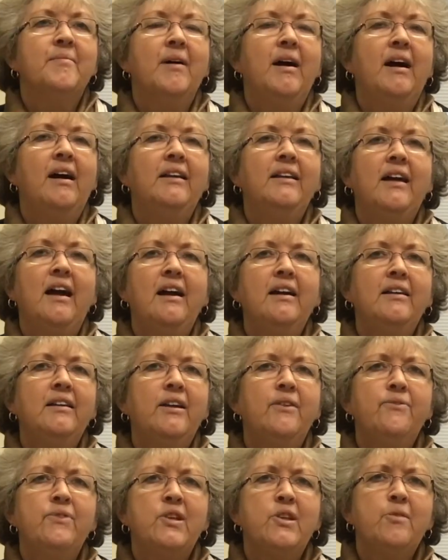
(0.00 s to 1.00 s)
I, I
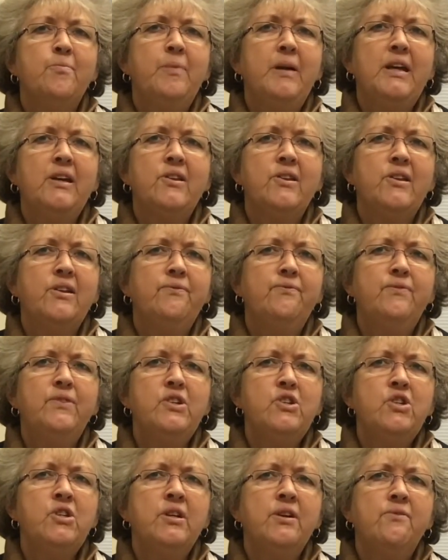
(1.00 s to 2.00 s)
love this because the
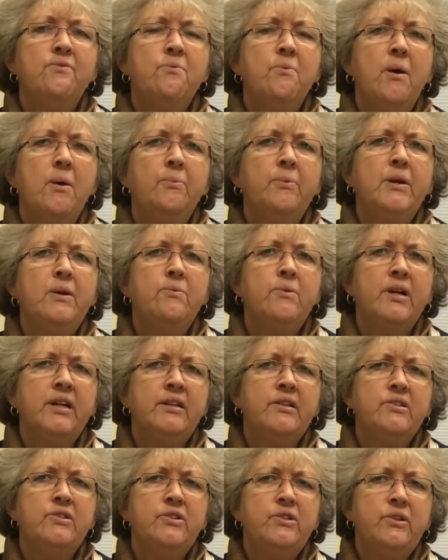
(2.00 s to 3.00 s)
vision of what we want
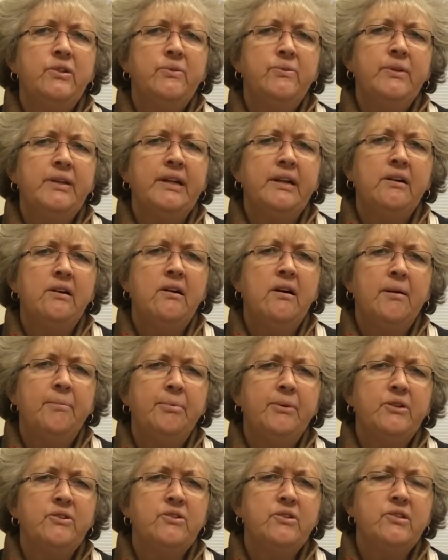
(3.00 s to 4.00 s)
to do and
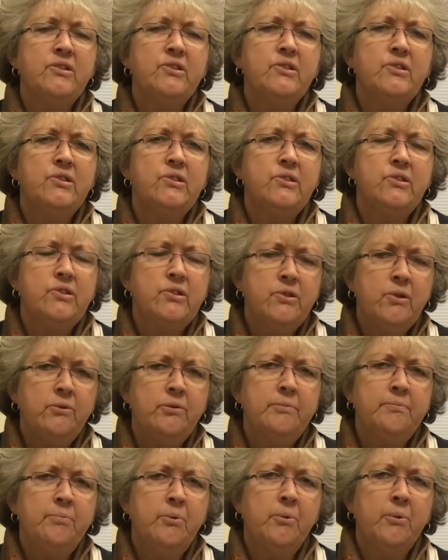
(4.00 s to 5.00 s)
accomplish is so
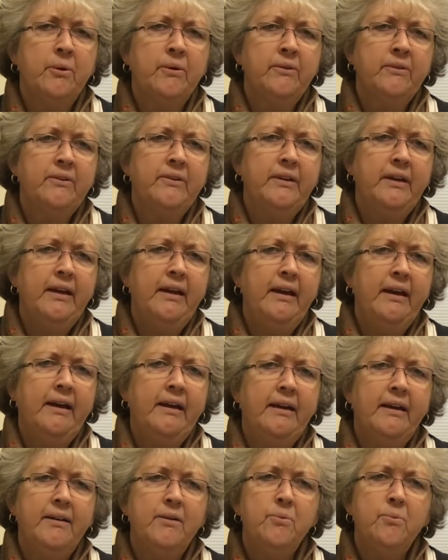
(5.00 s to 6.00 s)
important,
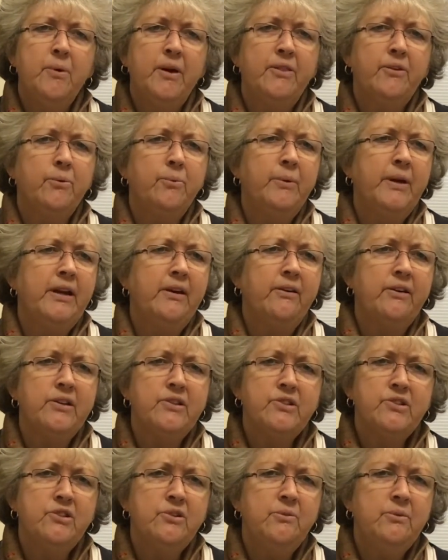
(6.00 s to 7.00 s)
uh, whether we are a
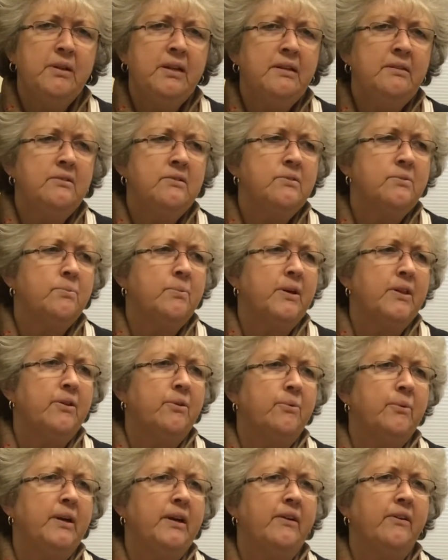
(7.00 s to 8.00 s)
student,
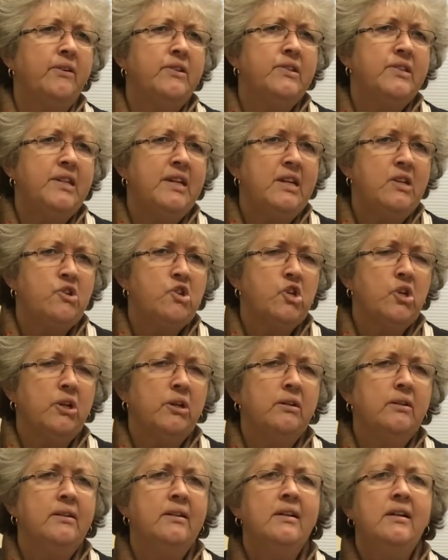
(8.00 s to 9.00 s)
whether we are a
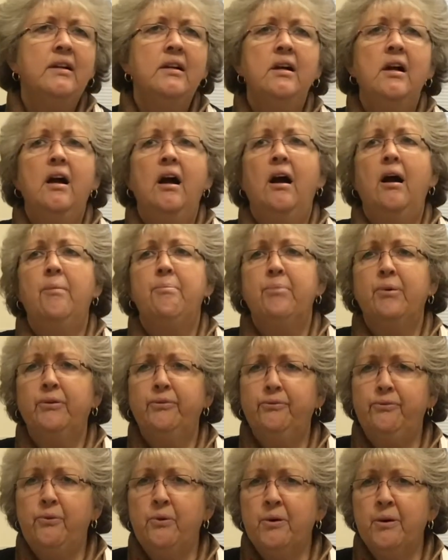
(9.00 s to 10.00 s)
teacher, a
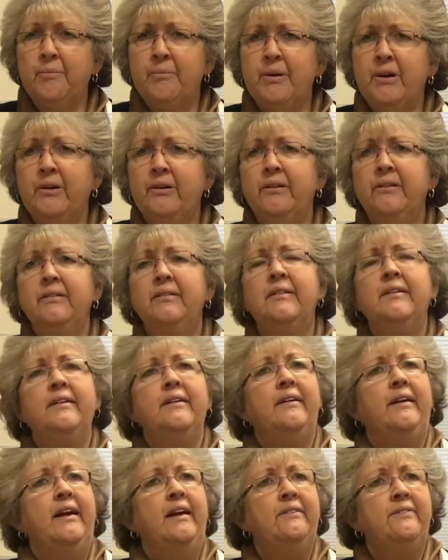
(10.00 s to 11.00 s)
performer,
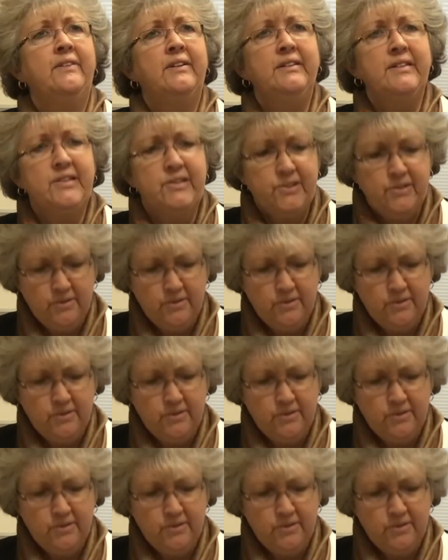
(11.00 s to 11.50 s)
and the list